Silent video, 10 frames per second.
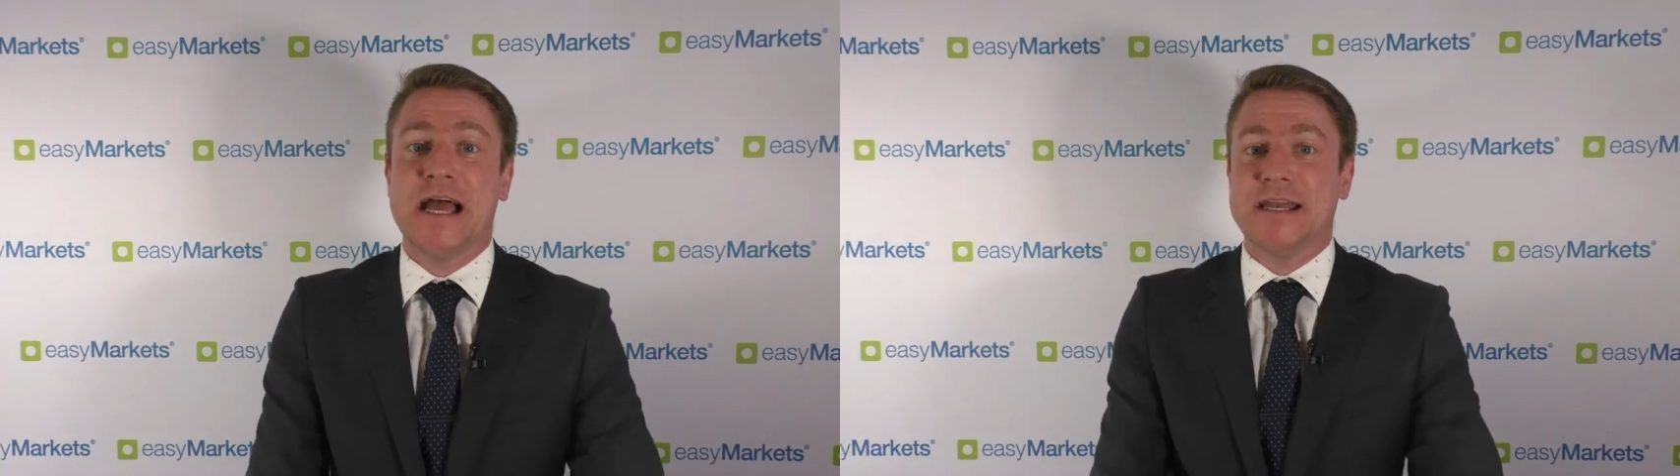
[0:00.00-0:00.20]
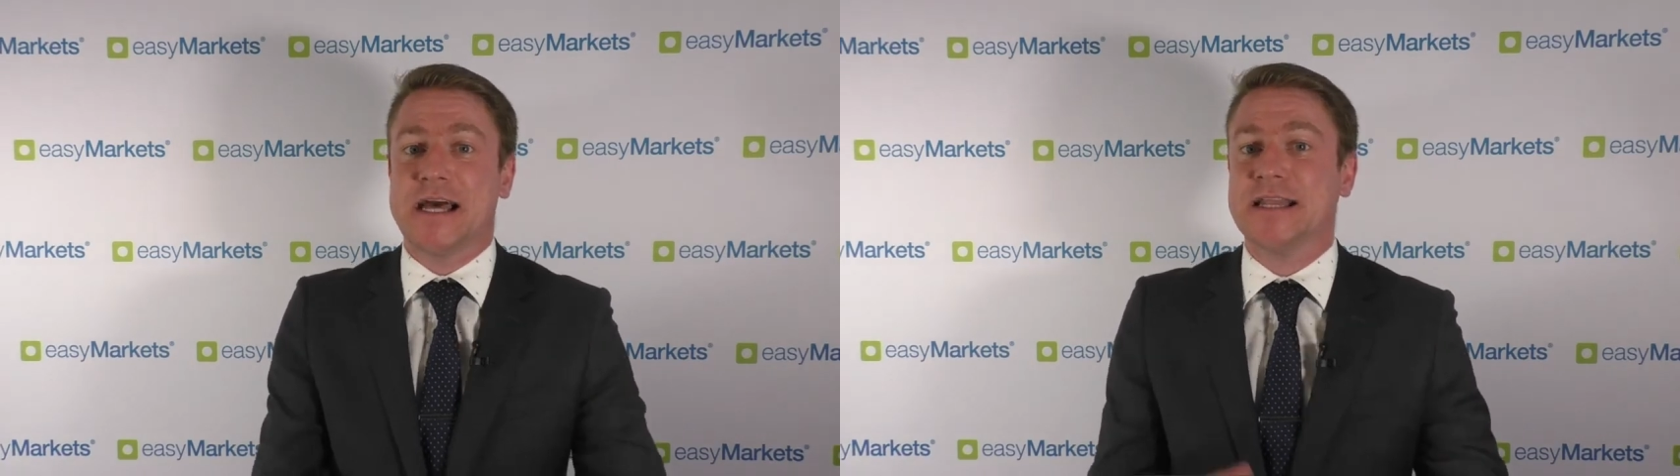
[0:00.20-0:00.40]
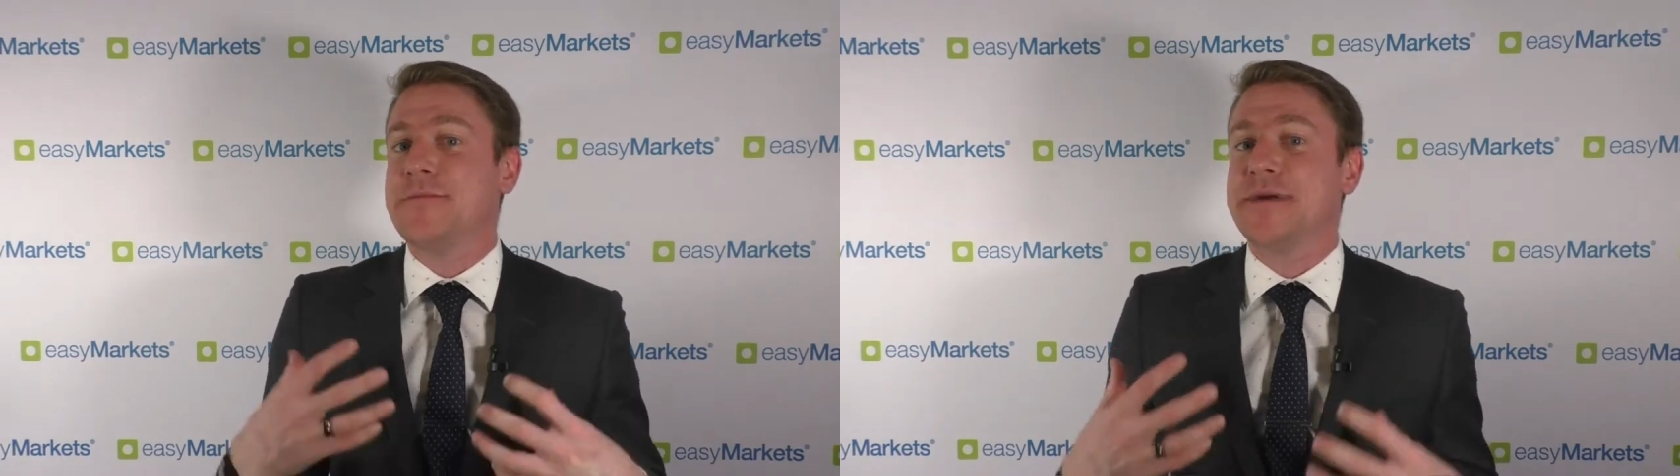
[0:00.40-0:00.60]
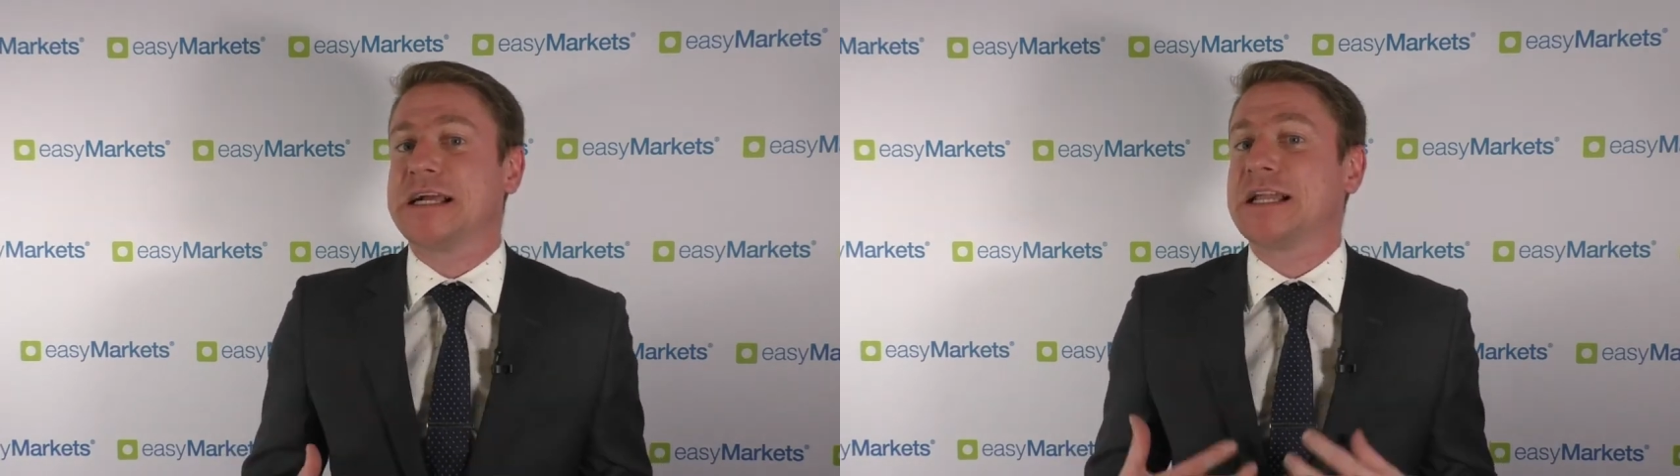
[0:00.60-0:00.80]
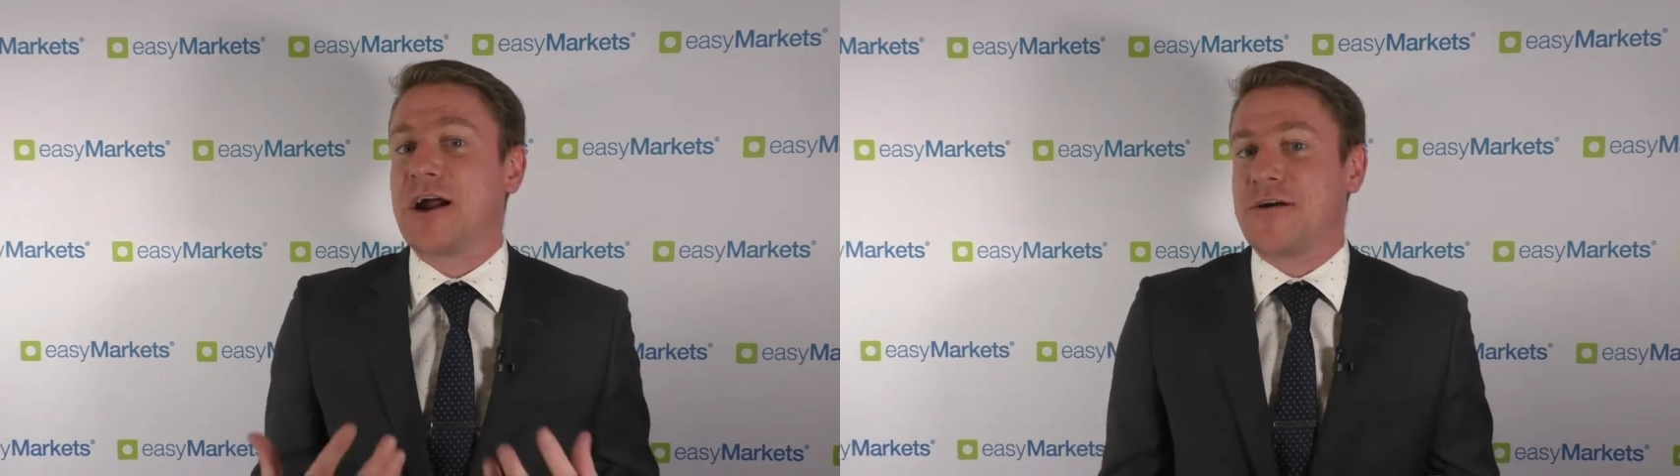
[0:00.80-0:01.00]
Now, let me
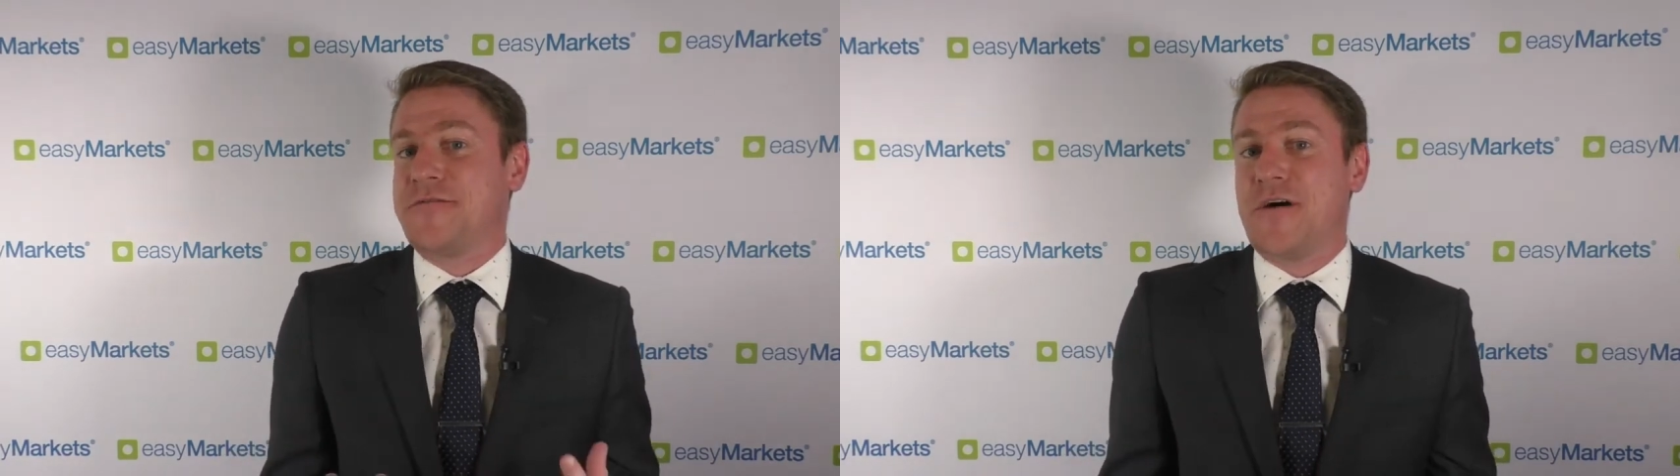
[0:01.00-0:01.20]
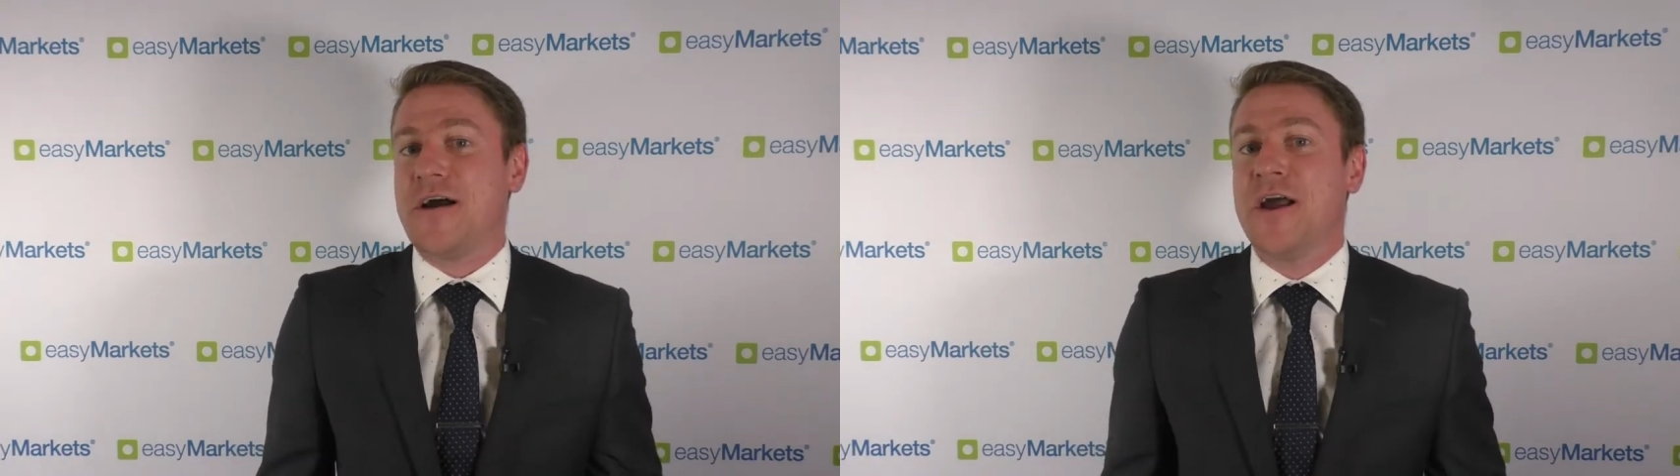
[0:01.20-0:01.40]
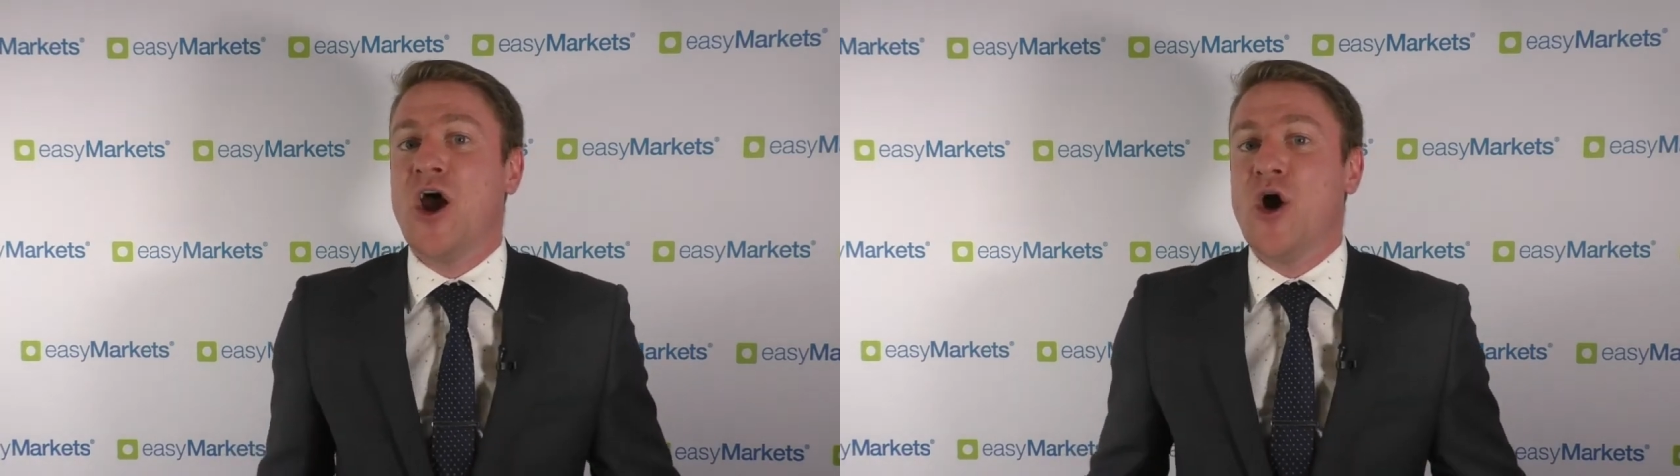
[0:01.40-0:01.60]
clarify.